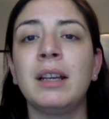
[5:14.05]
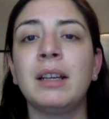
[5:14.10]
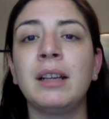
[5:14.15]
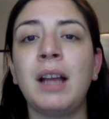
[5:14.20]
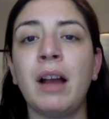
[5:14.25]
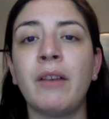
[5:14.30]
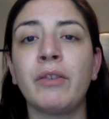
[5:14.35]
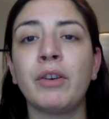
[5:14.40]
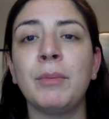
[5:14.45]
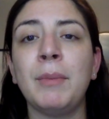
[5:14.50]

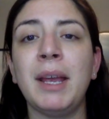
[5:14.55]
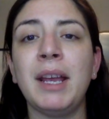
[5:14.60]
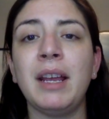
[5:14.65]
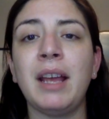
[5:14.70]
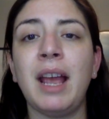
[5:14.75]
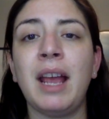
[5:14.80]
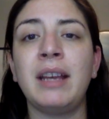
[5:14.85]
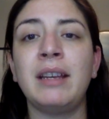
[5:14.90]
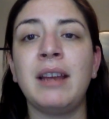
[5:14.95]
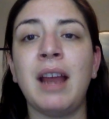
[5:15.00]

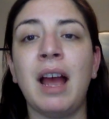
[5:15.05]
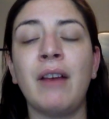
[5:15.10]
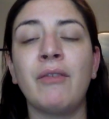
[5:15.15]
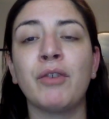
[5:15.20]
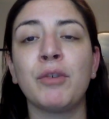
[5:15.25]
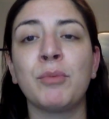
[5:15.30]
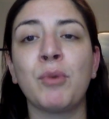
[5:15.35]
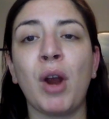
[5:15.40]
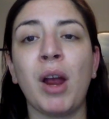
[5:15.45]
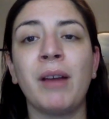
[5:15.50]
Government and
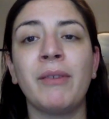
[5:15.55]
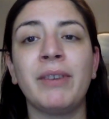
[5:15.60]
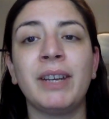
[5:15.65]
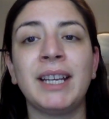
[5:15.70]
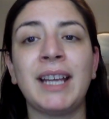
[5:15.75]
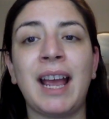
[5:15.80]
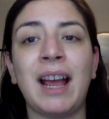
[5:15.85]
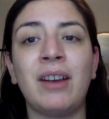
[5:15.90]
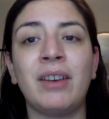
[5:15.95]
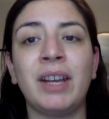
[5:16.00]
not-for-profit
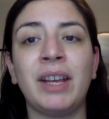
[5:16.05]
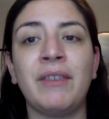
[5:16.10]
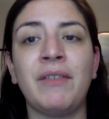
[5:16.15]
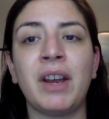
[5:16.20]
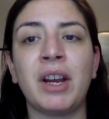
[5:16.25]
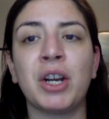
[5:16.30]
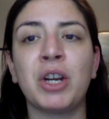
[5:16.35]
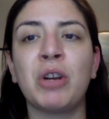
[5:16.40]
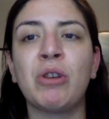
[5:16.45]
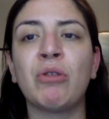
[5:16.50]
accounting
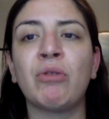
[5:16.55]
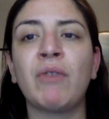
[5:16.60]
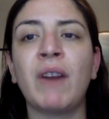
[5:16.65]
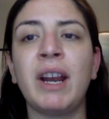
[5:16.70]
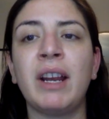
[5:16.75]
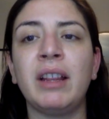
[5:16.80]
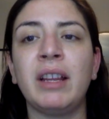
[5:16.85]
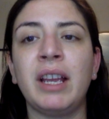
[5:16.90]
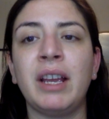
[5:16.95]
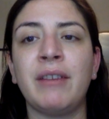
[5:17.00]
vary
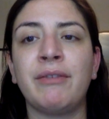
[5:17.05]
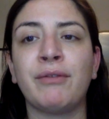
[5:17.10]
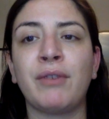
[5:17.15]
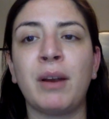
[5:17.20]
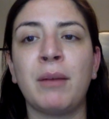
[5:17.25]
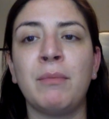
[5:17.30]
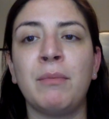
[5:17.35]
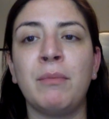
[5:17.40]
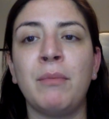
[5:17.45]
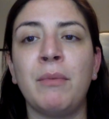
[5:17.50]
greatly
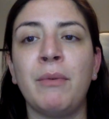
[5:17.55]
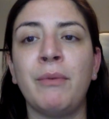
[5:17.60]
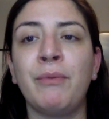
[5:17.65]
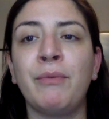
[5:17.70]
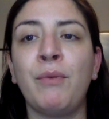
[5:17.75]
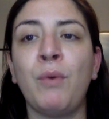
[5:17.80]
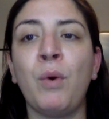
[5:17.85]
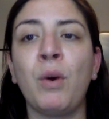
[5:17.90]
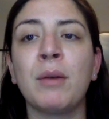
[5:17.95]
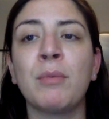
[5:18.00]
from
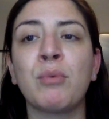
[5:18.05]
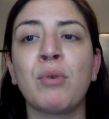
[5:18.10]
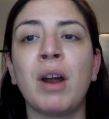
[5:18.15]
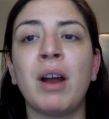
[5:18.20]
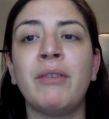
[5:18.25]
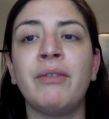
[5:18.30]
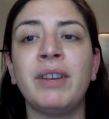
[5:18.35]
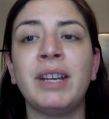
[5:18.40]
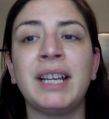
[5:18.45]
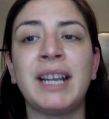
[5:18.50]

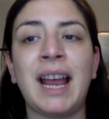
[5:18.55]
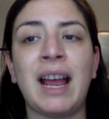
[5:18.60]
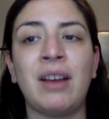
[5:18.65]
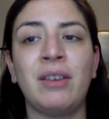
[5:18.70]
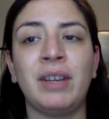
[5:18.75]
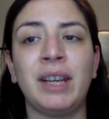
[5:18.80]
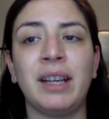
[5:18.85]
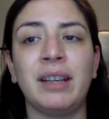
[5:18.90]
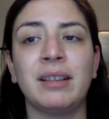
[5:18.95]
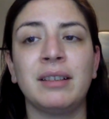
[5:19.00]
for-profit
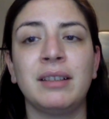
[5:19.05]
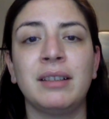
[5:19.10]
accounting.